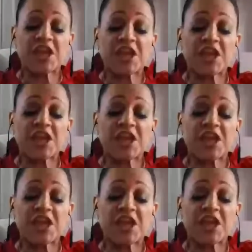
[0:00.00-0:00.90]
Not
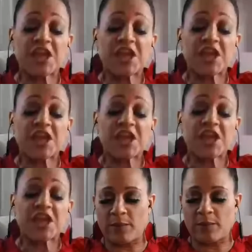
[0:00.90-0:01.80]
that your wound is being
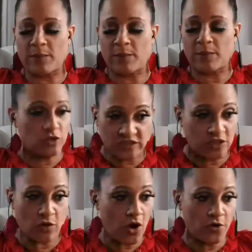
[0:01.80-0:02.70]
picked open and you're
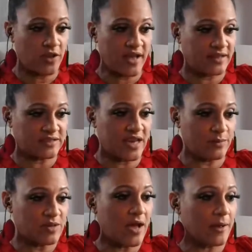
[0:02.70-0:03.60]
still hurting at the
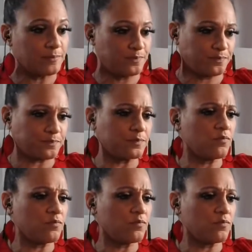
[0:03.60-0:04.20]
same time.